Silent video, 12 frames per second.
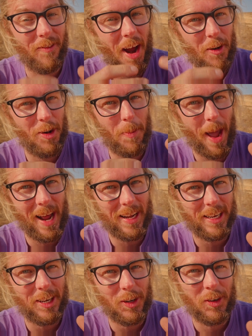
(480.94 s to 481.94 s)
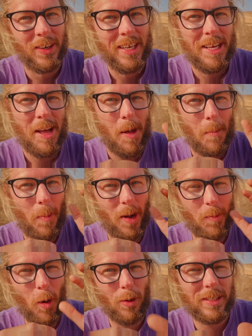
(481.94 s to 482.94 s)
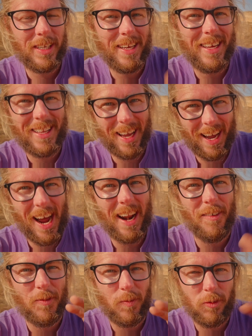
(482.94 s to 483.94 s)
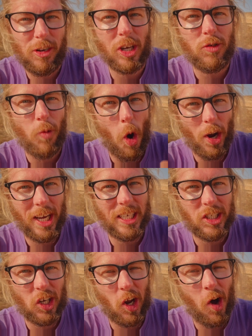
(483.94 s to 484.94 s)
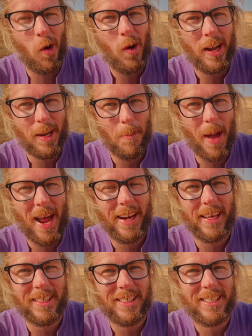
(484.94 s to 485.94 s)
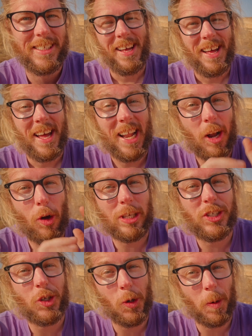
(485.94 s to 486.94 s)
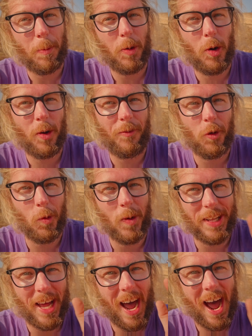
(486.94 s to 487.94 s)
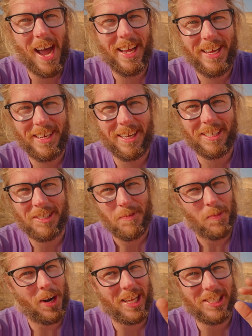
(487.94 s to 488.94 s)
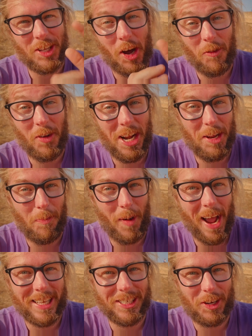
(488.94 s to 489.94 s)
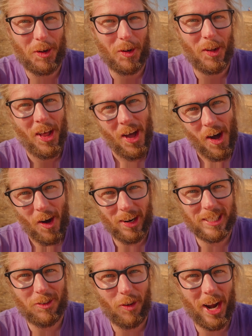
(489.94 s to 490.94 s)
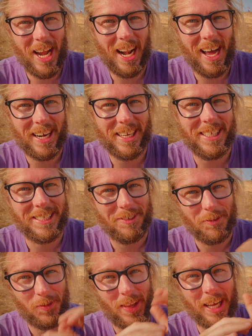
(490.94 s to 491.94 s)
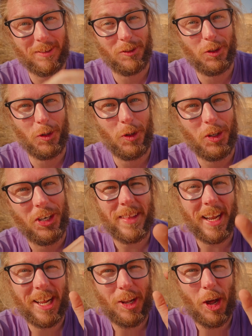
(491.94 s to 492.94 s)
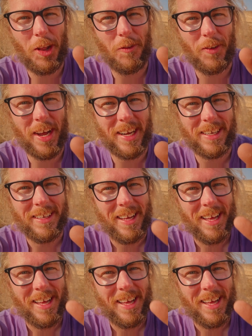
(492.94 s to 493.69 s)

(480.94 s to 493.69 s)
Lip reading: very badly though, but mostly they're kind of just walking slow and they manage. It looks super beautiful with the high heels, but it's not really practical on a terrain like this, that's for sure. Then another thing,